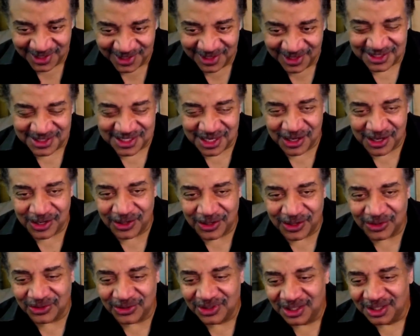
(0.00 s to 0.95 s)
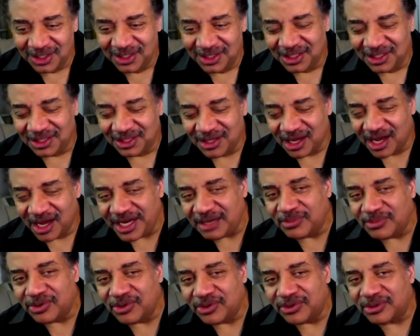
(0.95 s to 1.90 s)
So the
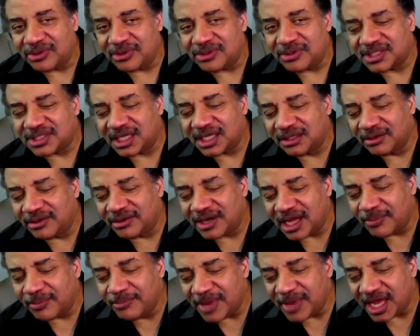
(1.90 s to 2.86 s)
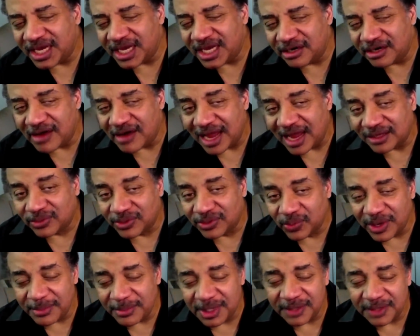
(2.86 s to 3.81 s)
honeymooners, they learn how men interact with
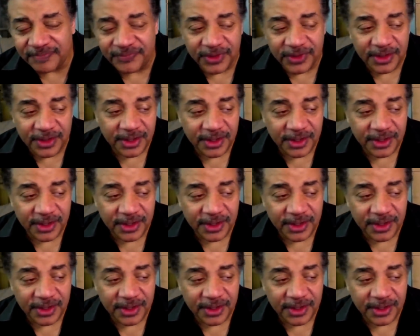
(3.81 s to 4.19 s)
women.